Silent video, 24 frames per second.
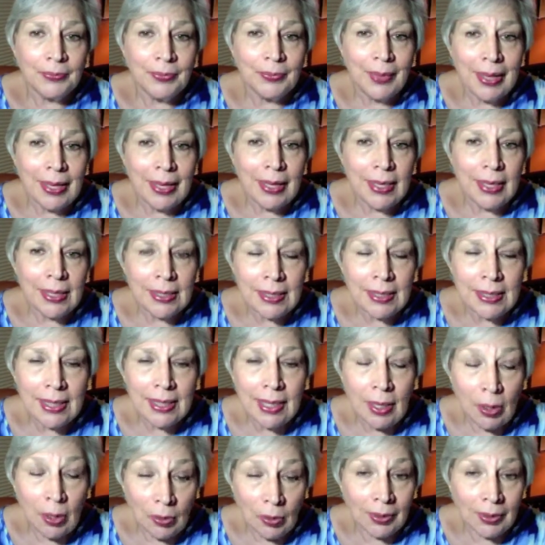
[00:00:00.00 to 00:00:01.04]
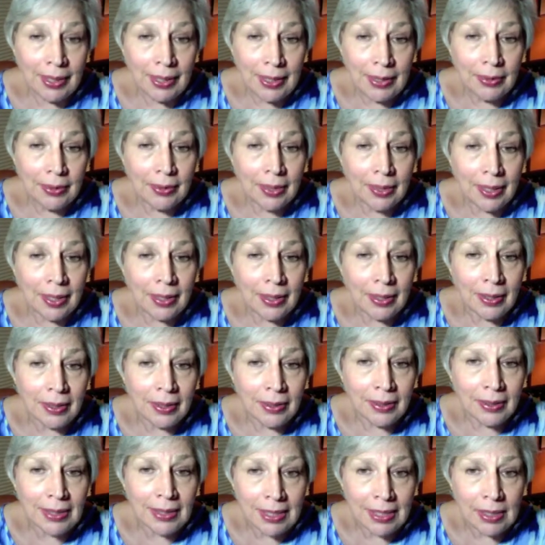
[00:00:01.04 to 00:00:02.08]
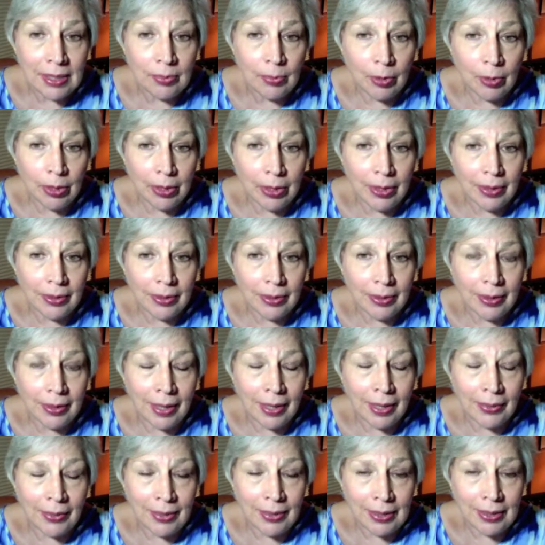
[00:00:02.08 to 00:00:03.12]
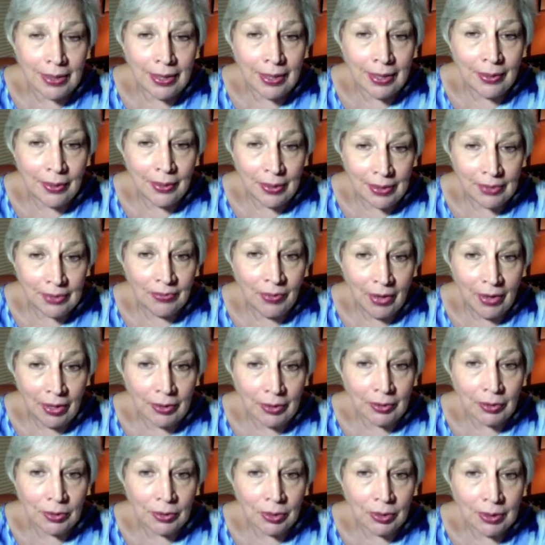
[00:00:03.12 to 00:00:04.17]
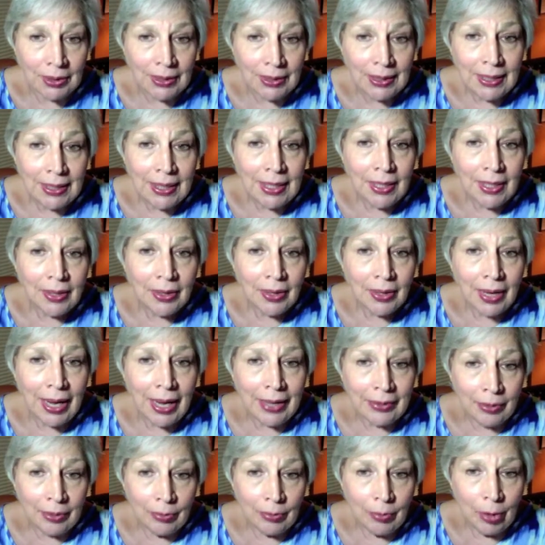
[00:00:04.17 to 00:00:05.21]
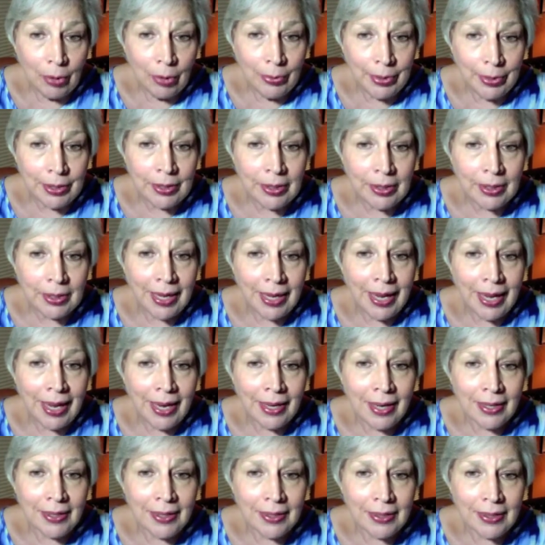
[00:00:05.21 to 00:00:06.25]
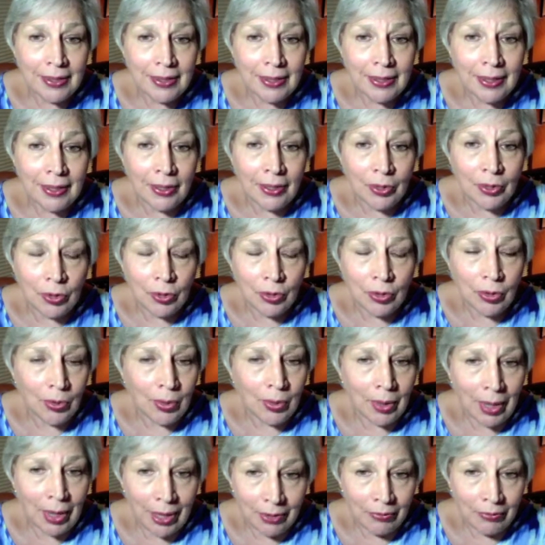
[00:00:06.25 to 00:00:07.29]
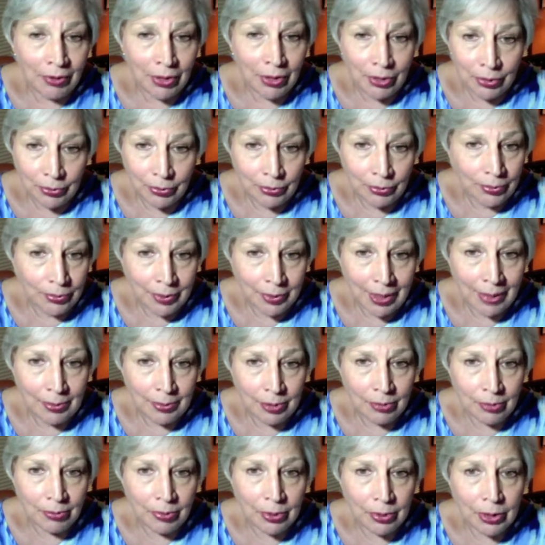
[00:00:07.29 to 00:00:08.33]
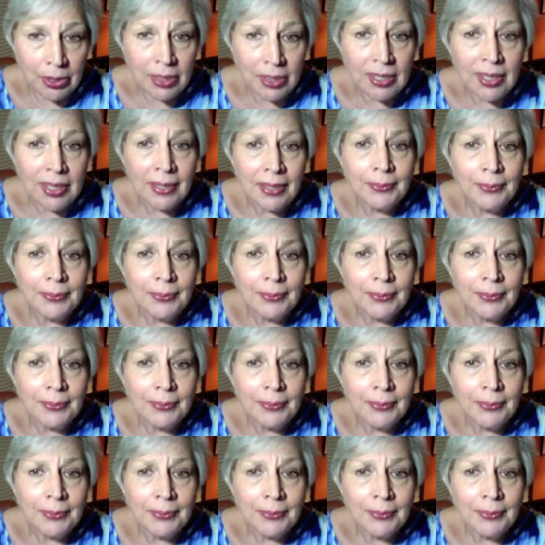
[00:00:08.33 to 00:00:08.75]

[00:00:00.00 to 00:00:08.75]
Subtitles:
It is the only textbook in this field at the moment, and although there were a lot of other types of books.